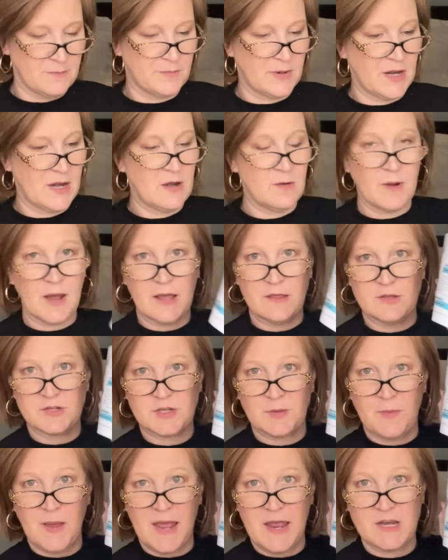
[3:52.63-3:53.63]
But anyway, there's
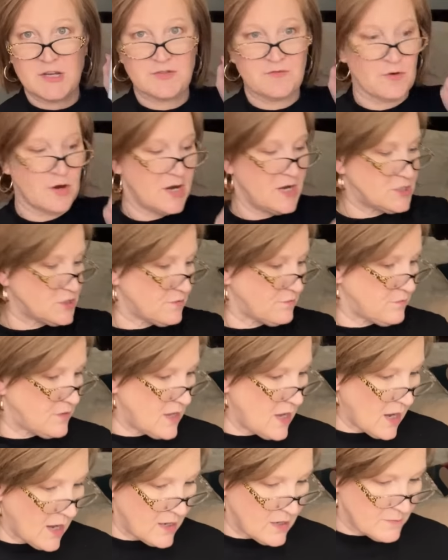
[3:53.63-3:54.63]
a page for each of
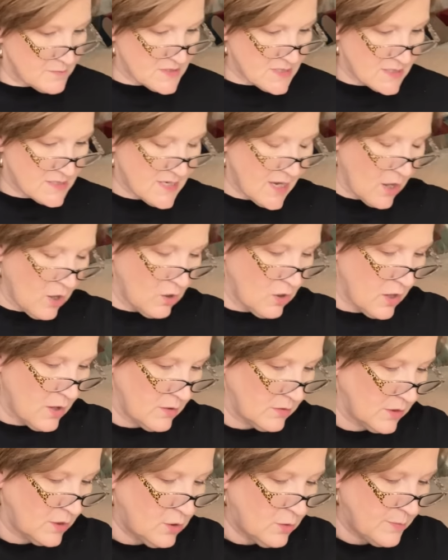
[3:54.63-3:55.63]
the items that tell a
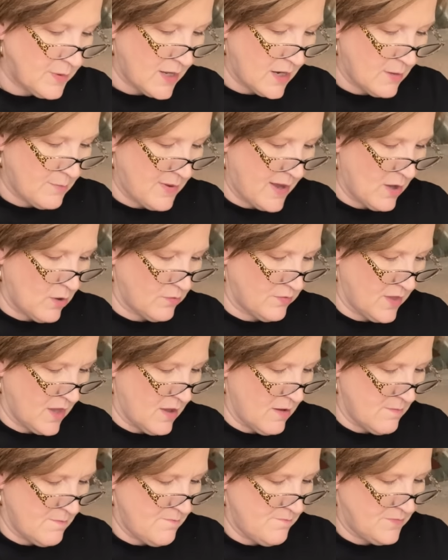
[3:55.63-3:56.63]
little bit about
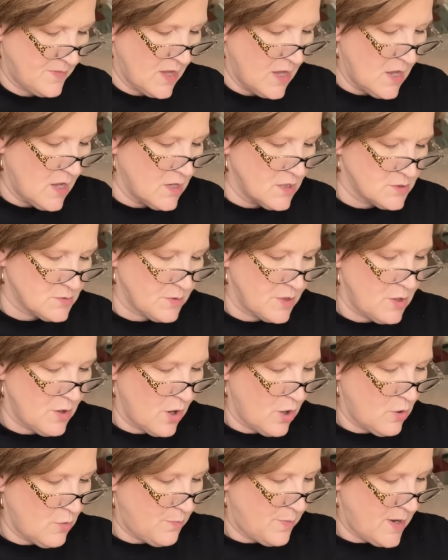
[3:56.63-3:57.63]
them. Let me
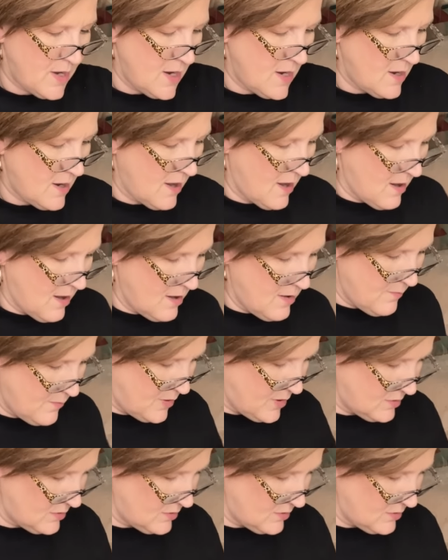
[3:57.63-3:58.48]
open it up.